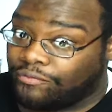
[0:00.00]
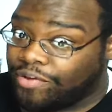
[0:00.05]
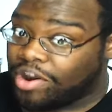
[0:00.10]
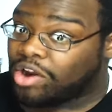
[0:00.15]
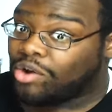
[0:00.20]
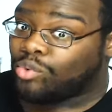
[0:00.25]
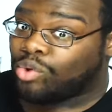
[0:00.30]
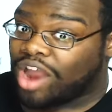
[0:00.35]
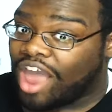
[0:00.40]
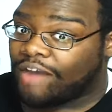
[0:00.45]
would
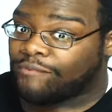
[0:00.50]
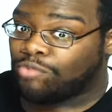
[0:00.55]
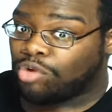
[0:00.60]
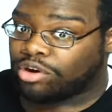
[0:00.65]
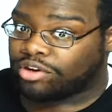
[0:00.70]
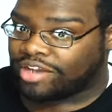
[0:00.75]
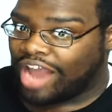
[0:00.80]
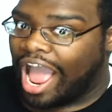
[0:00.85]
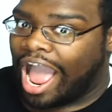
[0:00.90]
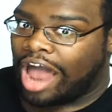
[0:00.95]
figure would have
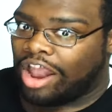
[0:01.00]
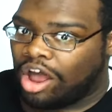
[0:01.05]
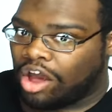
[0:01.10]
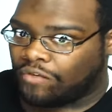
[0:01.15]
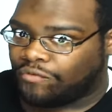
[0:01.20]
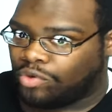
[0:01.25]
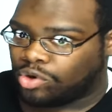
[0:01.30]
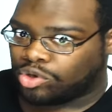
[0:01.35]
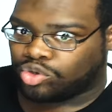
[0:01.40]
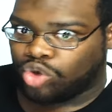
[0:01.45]
more
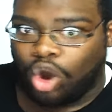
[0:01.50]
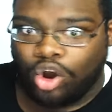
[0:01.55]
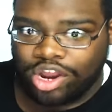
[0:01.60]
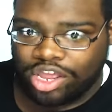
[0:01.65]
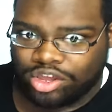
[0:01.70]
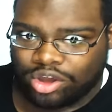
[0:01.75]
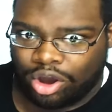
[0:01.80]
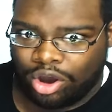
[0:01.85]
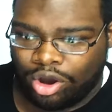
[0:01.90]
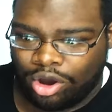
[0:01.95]
dialogue for
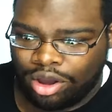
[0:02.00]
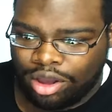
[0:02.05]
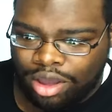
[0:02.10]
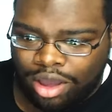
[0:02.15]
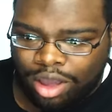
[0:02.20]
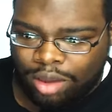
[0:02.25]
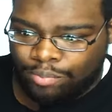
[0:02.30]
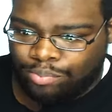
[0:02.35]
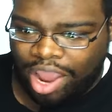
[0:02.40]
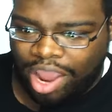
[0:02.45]
Toriko,
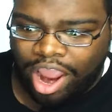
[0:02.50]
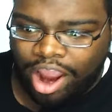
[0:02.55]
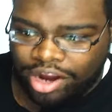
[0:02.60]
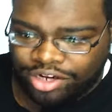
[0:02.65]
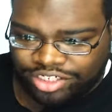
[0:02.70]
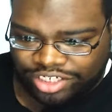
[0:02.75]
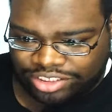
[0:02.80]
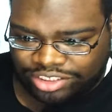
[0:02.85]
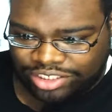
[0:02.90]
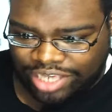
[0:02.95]
Pear
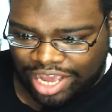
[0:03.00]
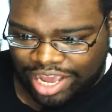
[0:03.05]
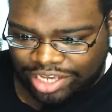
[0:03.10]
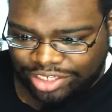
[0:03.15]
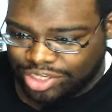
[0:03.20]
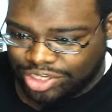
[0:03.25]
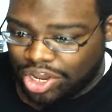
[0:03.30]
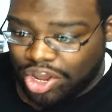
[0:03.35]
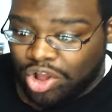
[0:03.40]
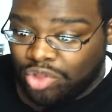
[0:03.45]
just
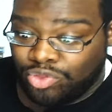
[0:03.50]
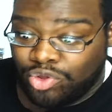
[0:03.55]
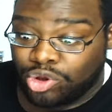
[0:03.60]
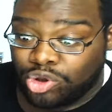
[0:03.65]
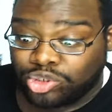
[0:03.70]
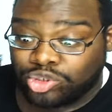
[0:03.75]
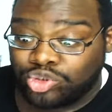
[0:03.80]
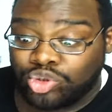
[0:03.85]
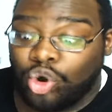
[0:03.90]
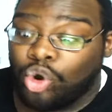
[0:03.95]
says,
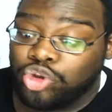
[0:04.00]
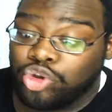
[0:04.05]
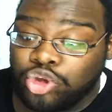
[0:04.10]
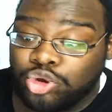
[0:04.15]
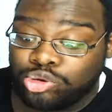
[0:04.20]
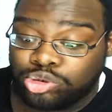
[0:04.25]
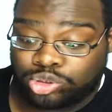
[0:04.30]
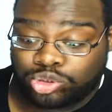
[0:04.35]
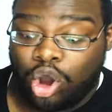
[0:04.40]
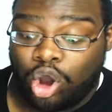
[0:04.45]
there's no
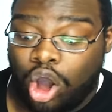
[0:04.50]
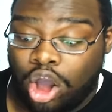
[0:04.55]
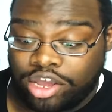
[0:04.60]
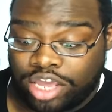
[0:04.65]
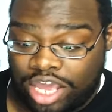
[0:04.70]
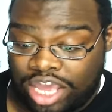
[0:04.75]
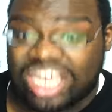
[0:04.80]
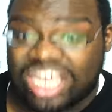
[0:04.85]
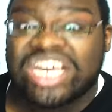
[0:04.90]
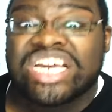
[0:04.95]
use
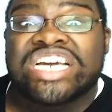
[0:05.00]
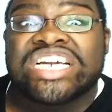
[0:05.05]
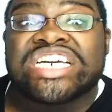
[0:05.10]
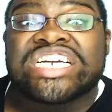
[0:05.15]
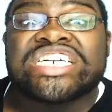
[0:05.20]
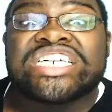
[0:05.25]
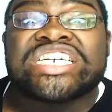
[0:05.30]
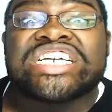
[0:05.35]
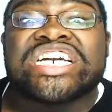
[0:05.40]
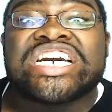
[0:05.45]
talking.
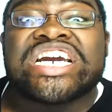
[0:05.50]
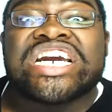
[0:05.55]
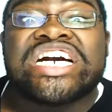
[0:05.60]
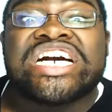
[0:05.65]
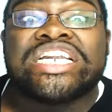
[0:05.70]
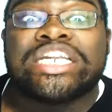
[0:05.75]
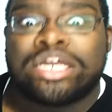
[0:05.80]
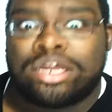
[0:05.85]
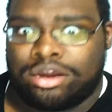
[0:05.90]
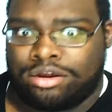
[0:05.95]

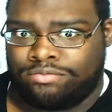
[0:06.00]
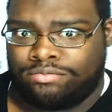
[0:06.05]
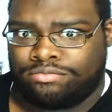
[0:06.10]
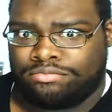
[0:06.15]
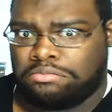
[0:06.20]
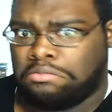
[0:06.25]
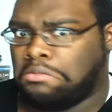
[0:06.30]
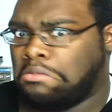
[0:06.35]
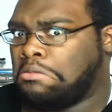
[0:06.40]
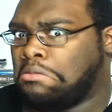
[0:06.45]
Kill him.
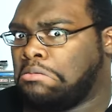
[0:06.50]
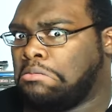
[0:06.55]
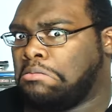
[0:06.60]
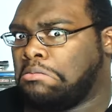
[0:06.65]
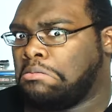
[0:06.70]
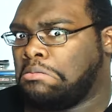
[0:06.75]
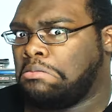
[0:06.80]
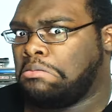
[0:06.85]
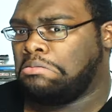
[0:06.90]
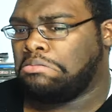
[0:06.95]

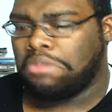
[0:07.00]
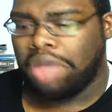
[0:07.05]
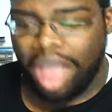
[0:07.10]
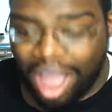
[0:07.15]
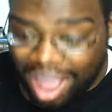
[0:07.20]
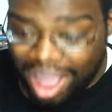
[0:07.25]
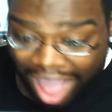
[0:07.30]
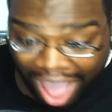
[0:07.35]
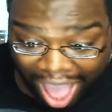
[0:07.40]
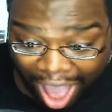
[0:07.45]

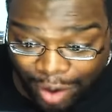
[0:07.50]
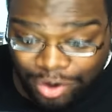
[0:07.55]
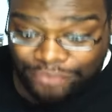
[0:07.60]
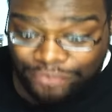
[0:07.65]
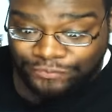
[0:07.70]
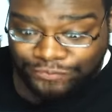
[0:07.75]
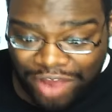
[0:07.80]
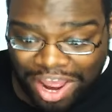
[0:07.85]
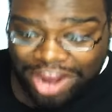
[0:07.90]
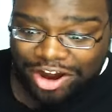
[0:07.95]
I
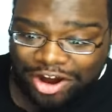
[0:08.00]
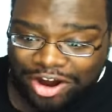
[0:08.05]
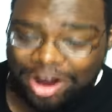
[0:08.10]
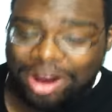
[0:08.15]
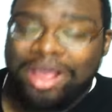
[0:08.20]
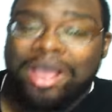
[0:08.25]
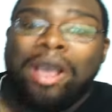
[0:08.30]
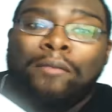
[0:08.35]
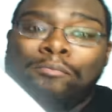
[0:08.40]
would figure